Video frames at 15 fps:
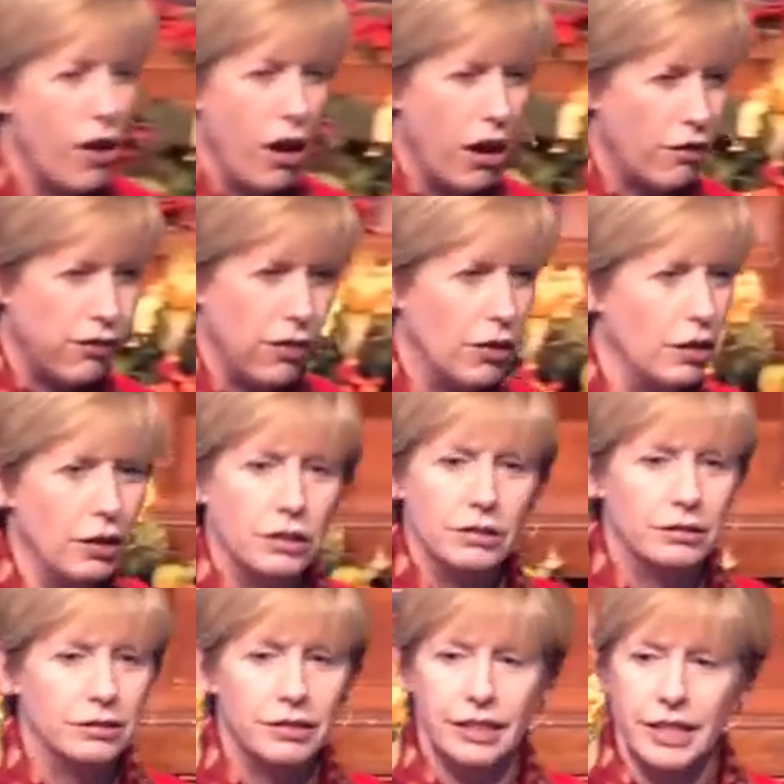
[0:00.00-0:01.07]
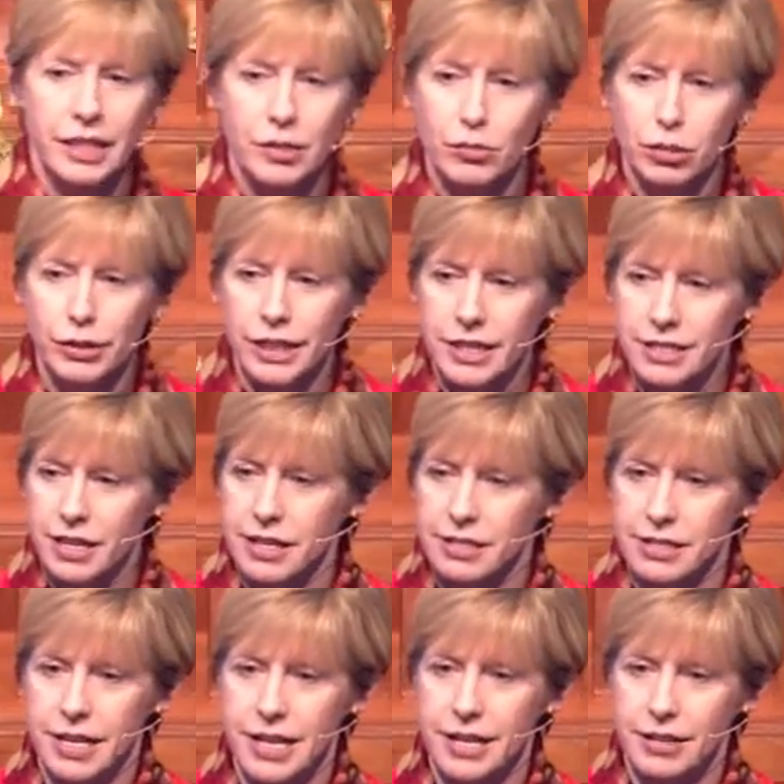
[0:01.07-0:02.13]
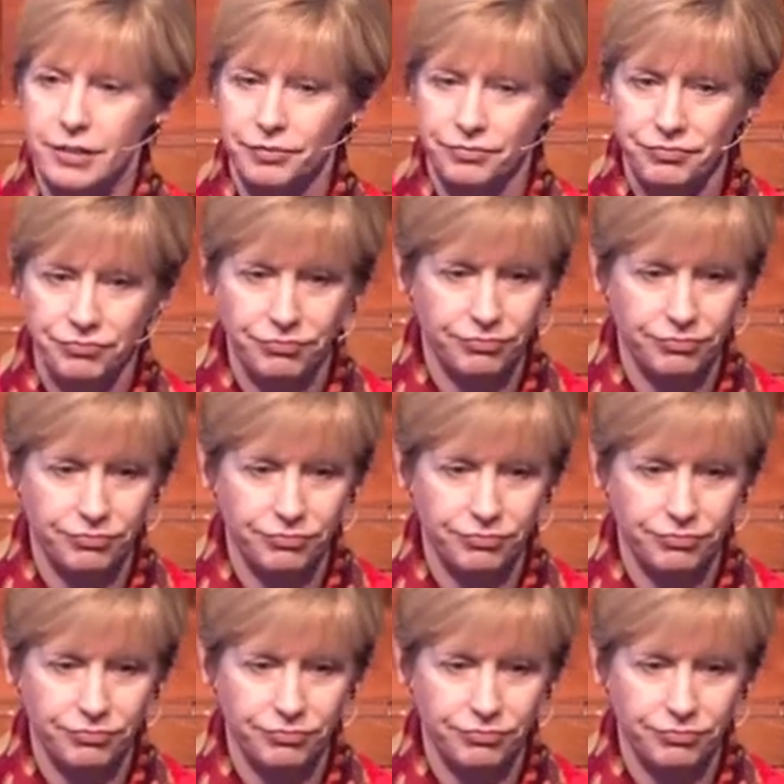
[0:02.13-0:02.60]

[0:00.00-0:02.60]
awful and brings us down.